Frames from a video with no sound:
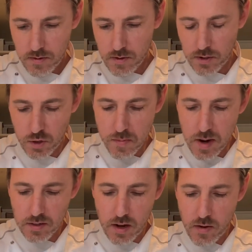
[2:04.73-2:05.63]
Right, just
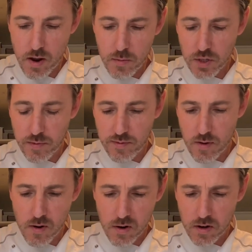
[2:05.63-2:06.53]
mix that around with your
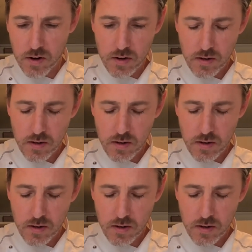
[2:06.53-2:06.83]
fork.